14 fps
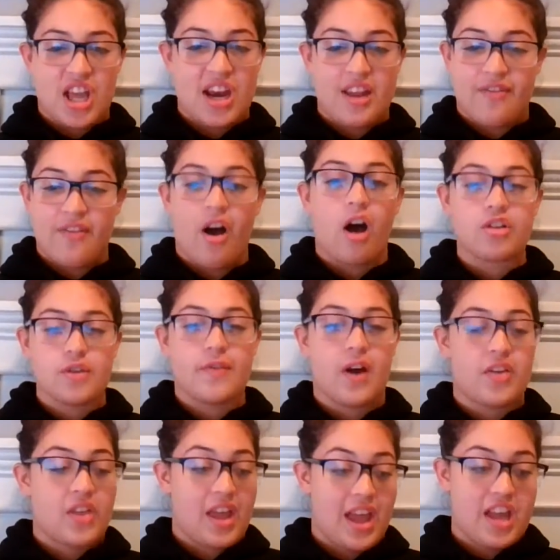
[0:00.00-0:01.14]
and it also
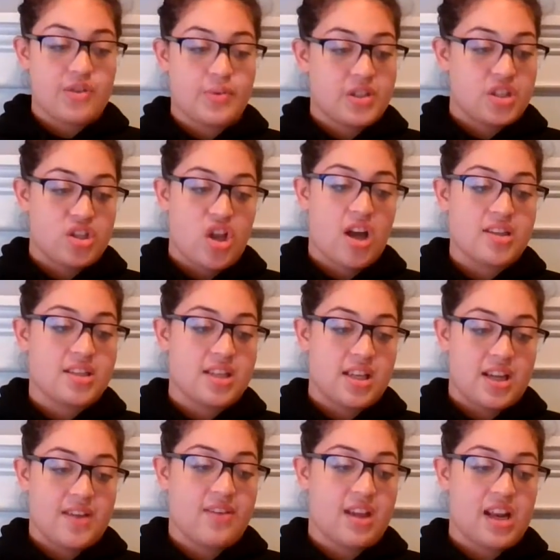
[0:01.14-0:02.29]
found that age was not
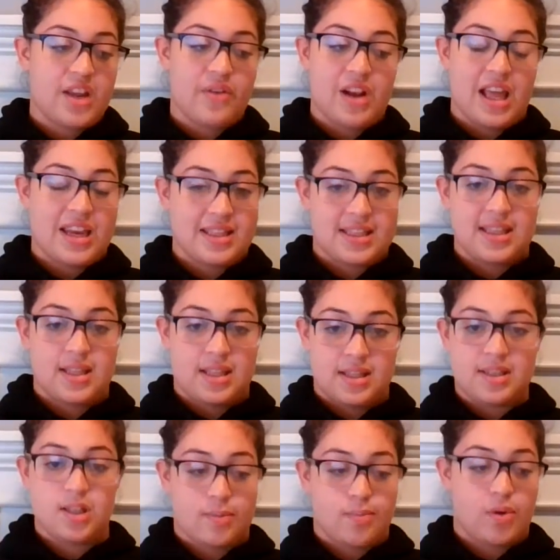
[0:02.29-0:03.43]
significantly related
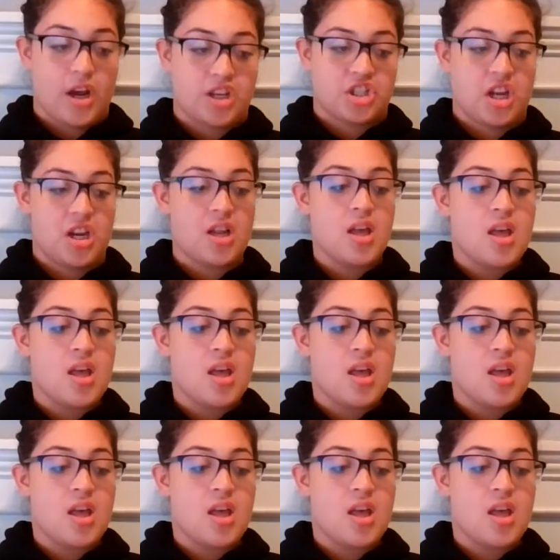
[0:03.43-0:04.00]
to depression.